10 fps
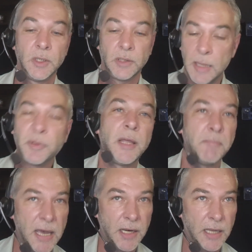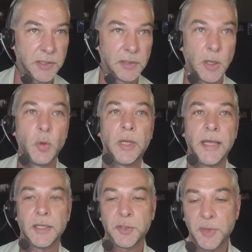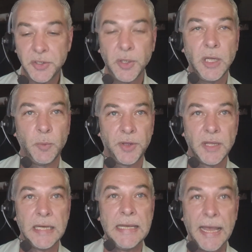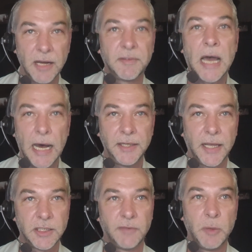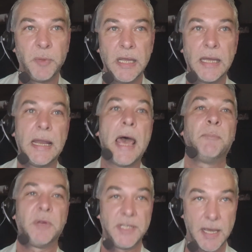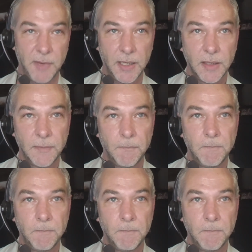labeling men as lonely, especially within the negative context of it being an epidemic.